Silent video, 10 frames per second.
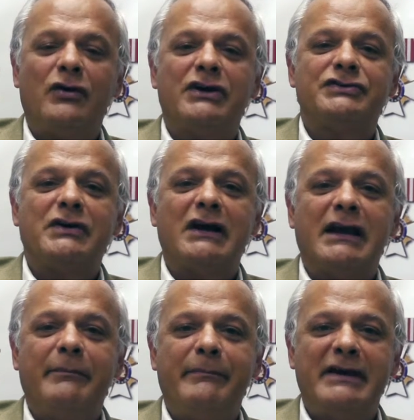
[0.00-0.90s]
or the
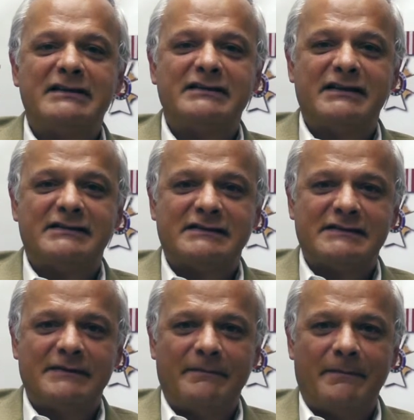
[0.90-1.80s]
trucking business